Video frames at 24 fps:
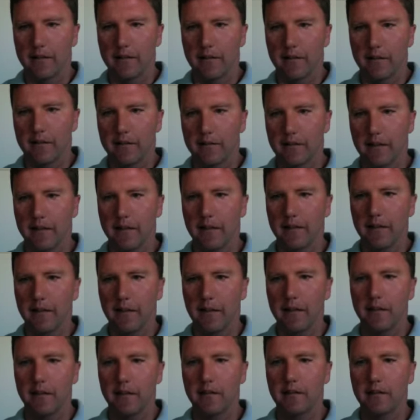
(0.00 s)
said that
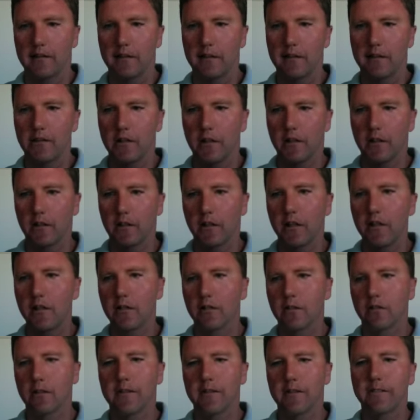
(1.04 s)
the district
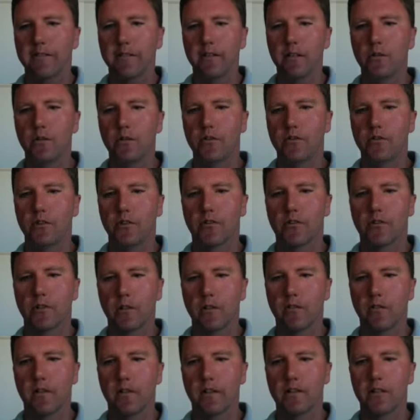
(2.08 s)
couldn't refuse to
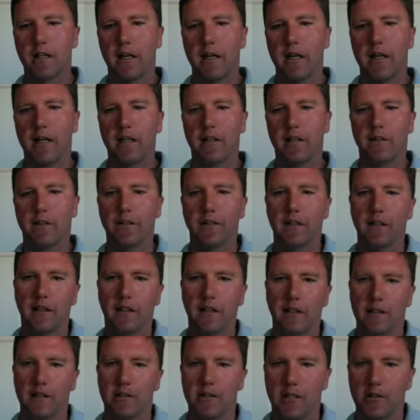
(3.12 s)
serve the child
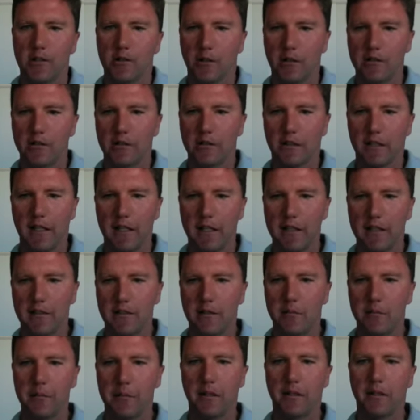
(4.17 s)
in a general
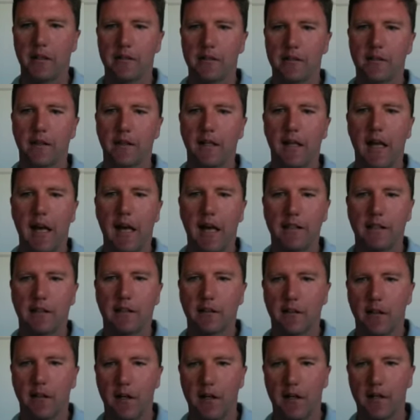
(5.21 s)
education because of the
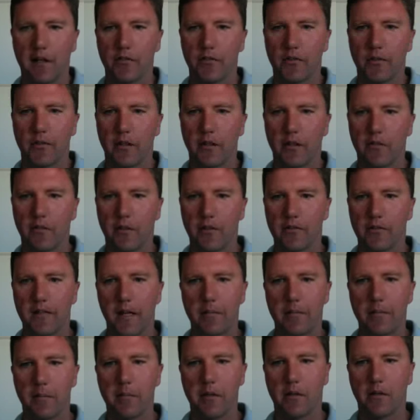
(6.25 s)
added costs of the
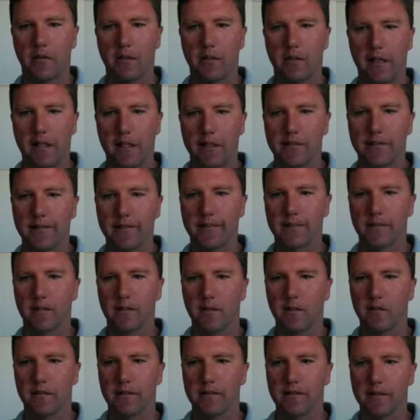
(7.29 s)
supplemental aids and
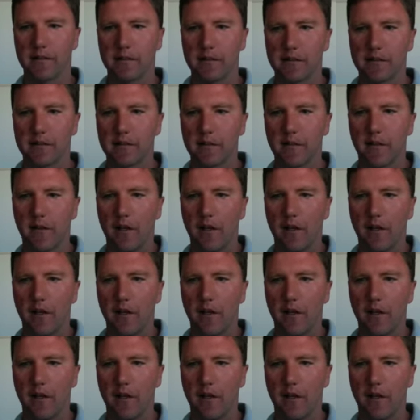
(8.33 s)
services.